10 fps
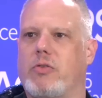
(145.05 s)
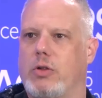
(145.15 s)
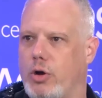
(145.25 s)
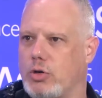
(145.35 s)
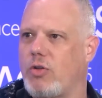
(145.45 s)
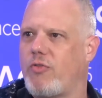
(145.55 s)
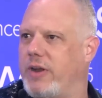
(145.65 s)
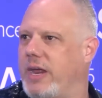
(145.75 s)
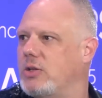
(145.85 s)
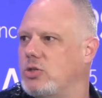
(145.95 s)
the largest
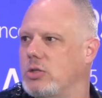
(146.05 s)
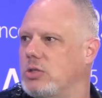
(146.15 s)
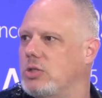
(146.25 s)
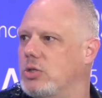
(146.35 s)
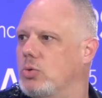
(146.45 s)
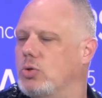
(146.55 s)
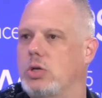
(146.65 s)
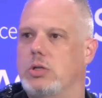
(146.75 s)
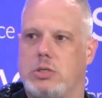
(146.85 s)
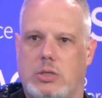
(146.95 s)
financial
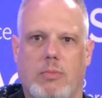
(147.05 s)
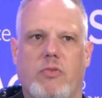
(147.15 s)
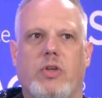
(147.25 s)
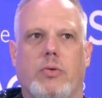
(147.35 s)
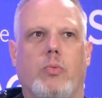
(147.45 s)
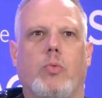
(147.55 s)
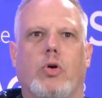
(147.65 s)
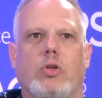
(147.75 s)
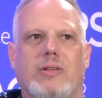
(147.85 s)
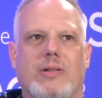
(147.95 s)
institutions, some of the
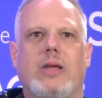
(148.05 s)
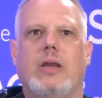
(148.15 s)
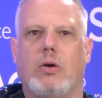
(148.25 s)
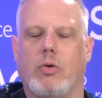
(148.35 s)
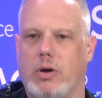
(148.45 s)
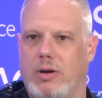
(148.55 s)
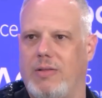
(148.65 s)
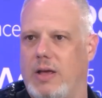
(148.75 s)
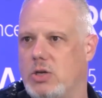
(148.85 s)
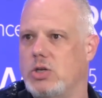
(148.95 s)
world's leading
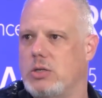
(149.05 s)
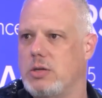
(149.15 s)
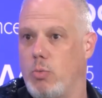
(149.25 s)
organizations,